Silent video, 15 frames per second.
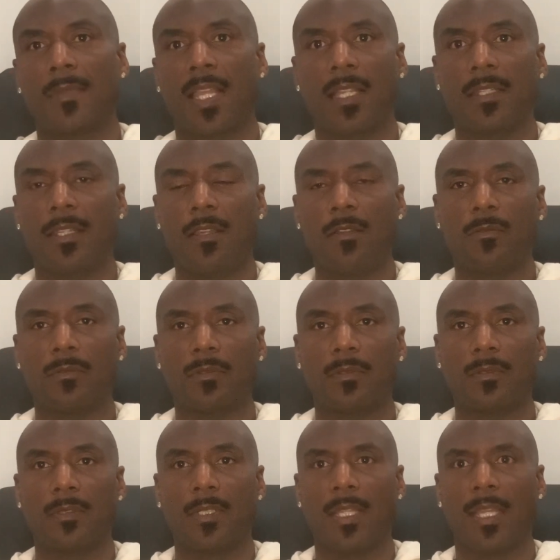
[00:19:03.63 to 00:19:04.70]
I don't.
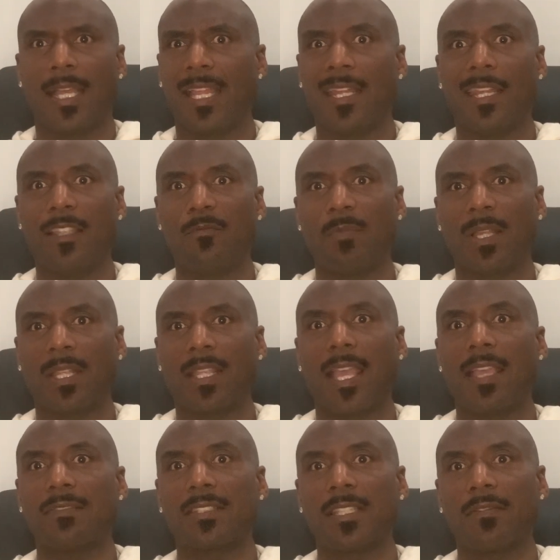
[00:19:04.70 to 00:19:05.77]
I love my kids.
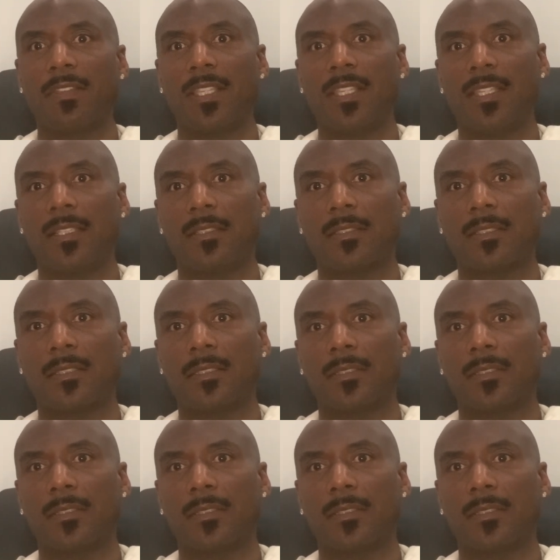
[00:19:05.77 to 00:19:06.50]
I have seven kids